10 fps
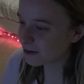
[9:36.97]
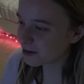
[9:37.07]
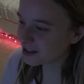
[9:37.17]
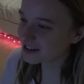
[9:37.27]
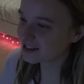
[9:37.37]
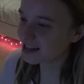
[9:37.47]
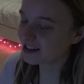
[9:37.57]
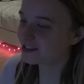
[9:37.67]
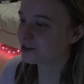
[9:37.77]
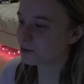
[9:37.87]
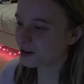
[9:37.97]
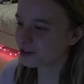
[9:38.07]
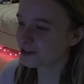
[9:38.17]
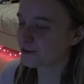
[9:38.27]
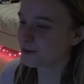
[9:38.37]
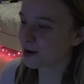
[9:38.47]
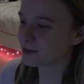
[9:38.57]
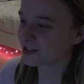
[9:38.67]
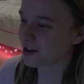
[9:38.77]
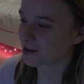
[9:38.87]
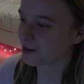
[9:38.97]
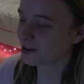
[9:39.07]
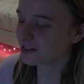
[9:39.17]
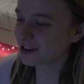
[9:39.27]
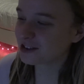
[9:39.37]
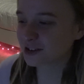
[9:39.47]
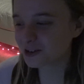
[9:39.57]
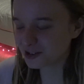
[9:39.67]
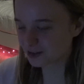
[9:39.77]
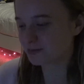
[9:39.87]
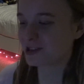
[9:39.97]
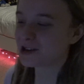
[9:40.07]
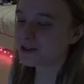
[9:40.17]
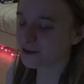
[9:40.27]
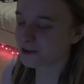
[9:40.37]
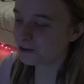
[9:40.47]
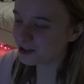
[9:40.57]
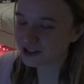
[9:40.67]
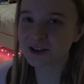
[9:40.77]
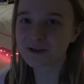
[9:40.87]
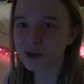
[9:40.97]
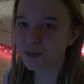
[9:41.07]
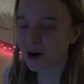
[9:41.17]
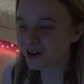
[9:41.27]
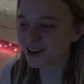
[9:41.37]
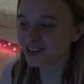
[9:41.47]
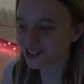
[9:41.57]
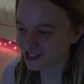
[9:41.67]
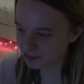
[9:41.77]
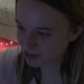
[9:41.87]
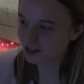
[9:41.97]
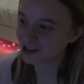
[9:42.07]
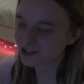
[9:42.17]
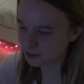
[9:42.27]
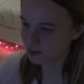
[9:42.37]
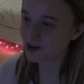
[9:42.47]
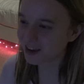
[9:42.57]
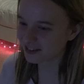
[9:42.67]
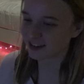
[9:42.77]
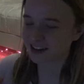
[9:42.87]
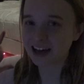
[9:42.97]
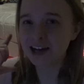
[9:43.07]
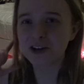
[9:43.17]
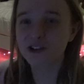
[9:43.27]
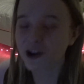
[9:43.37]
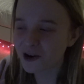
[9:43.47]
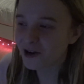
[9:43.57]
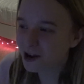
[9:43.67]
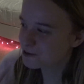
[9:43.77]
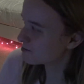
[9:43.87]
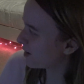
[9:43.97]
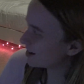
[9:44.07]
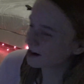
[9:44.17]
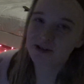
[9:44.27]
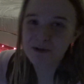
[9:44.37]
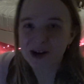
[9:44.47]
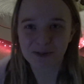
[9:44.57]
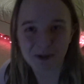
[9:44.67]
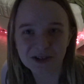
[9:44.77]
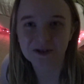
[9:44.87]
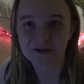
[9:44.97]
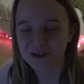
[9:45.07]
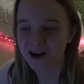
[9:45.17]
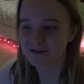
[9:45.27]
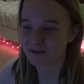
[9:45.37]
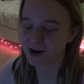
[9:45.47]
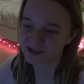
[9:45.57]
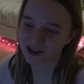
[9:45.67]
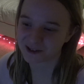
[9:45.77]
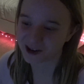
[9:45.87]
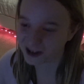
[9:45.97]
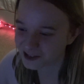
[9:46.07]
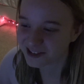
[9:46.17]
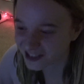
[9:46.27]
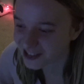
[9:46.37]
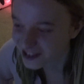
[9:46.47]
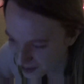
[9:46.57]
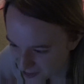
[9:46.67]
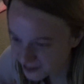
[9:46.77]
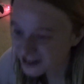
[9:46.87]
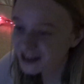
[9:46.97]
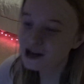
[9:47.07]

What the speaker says: I really did like the direction for Mob Psycho, because they turned something originally from the manga into something like super amazing. Dare I remind everyone of episode 5 of Mob Psycho 100 Season 2?